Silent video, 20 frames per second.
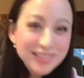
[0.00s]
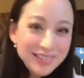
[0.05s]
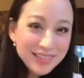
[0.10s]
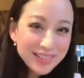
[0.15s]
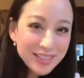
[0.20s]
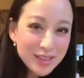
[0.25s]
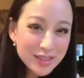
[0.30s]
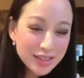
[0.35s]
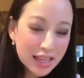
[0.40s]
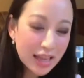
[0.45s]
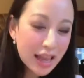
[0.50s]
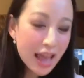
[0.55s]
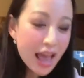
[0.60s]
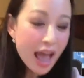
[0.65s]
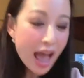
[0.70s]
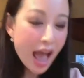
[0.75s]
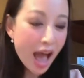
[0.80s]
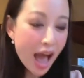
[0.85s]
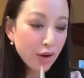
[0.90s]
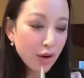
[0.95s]
You say,
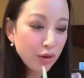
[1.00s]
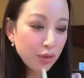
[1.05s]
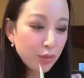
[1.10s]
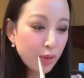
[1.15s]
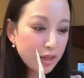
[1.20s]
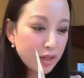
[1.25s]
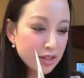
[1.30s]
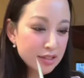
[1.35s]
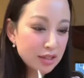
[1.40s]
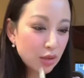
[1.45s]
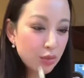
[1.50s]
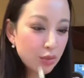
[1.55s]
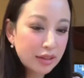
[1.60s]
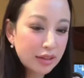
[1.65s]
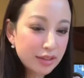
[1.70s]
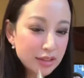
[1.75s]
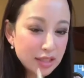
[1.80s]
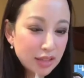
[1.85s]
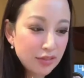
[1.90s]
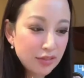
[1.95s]
what is the
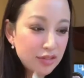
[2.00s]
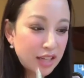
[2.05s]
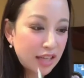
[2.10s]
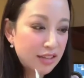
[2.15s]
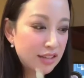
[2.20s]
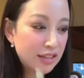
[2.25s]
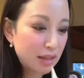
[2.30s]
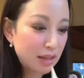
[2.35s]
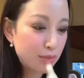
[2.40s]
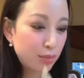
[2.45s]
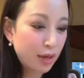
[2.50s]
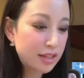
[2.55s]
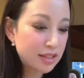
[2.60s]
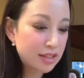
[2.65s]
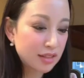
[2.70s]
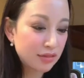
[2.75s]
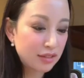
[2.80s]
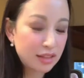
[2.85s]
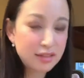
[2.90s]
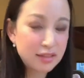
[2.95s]
relative dentin
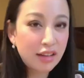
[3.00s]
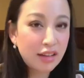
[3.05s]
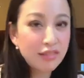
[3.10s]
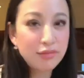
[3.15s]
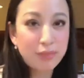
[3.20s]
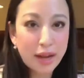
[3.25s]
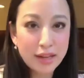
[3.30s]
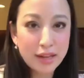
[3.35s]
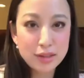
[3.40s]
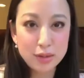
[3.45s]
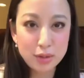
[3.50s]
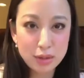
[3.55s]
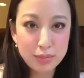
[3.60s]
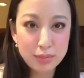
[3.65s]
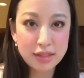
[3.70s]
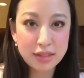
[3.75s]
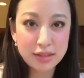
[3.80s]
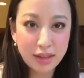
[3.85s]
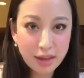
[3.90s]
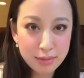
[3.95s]
abrasiveness of my
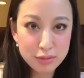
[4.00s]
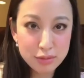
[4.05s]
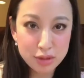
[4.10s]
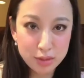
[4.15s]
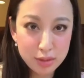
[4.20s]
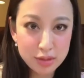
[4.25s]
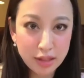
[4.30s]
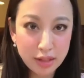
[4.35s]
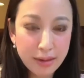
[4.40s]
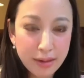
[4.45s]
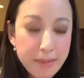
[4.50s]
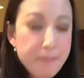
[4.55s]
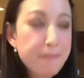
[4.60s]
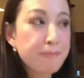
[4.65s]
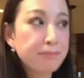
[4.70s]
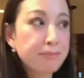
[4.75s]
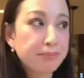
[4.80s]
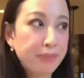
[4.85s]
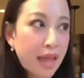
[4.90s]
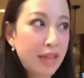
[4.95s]
toothpaste that I'm choosing?
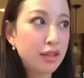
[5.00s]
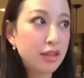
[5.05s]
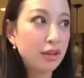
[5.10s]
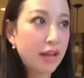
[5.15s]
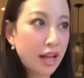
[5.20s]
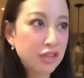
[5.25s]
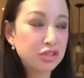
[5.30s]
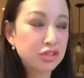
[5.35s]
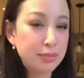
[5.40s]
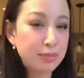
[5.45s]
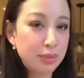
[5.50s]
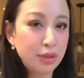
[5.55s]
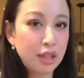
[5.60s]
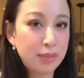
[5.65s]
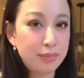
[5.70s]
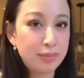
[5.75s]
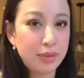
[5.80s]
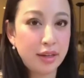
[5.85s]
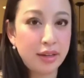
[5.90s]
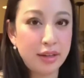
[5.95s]
And you'll actually pull
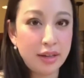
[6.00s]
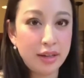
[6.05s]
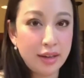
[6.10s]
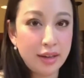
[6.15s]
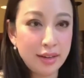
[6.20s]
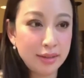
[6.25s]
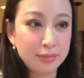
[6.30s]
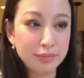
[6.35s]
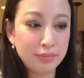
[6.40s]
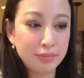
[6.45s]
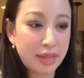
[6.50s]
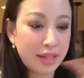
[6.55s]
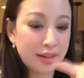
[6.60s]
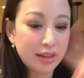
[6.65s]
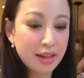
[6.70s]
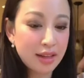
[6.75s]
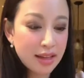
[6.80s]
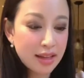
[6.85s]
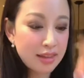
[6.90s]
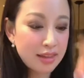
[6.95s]
up like
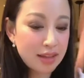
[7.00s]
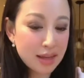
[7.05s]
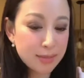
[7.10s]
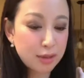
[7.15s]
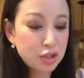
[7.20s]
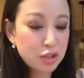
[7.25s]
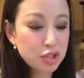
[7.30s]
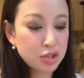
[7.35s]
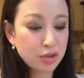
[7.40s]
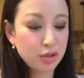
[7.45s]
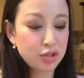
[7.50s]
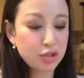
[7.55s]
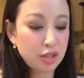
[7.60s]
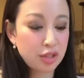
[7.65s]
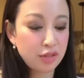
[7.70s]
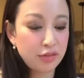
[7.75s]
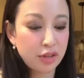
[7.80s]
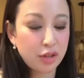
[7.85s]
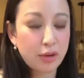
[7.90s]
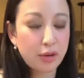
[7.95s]
in the image search
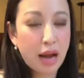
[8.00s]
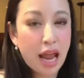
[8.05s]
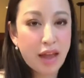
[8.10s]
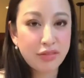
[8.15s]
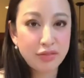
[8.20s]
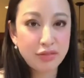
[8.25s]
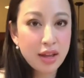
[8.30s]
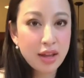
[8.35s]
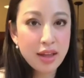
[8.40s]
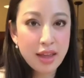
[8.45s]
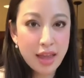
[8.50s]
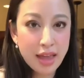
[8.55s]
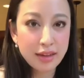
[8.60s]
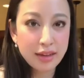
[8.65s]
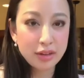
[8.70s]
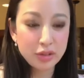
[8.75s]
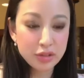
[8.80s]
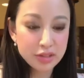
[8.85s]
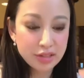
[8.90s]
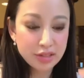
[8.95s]
of a graph, and
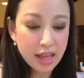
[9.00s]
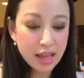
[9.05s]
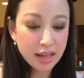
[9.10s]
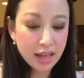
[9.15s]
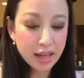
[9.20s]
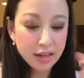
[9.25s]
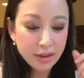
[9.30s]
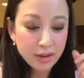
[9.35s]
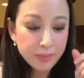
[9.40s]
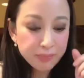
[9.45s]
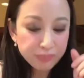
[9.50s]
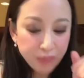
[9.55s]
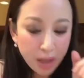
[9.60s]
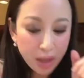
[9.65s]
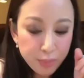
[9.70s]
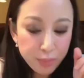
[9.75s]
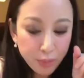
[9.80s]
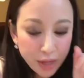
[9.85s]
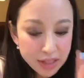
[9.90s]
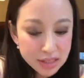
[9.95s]
it'll say an
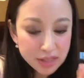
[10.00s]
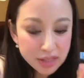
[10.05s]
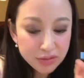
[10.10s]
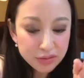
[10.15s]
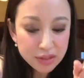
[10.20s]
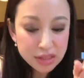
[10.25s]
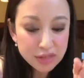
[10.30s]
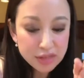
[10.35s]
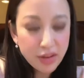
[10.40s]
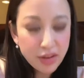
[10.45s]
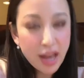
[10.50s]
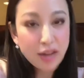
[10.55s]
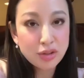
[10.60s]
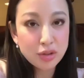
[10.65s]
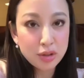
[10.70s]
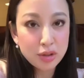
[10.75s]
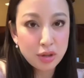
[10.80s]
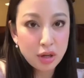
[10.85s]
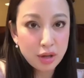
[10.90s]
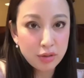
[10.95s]
abrasiveness
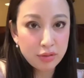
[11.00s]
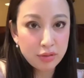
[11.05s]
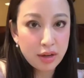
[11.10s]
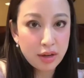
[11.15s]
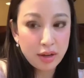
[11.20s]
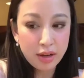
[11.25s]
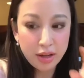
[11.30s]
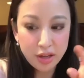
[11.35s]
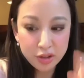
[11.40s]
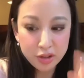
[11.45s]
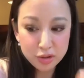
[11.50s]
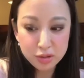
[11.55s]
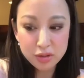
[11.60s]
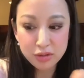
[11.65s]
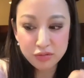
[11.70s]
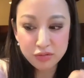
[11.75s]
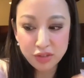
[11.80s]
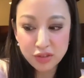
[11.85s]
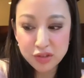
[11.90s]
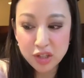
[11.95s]
factor of
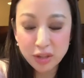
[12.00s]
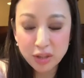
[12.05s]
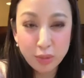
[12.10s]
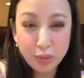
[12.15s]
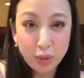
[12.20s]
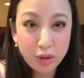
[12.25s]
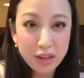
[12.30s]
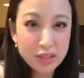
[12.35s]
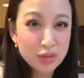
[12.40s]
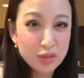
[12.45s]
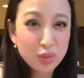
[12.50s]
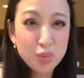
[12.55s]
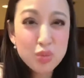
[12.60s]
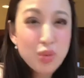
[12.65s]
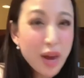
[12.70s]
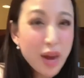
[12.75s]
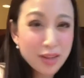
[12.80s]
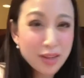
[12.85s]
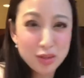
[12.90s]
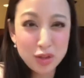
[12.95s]
150 or more is
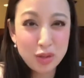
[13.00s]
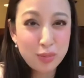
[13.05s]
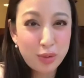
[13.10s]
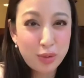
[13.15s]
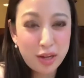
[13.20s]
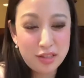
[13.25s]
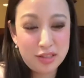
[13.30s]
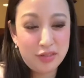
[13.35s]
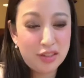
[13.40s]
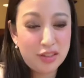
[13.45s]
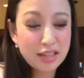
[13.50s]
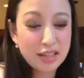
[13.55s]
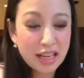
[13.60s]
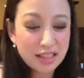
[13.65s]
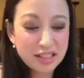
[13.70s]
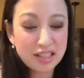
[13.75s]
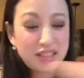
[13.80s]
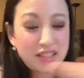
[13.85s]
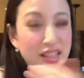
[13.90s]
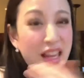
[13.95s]
way too abrasive. It's
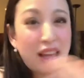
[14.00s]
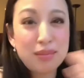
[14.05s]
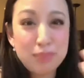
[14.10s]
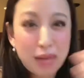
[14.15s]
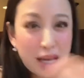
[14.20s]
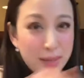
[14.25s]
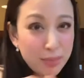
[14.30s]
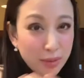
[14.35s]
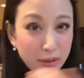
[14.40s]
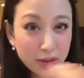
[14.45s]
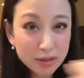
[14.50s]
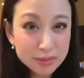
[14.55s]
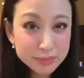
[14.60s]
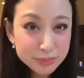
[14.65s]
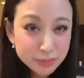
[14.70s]
like sandpaper.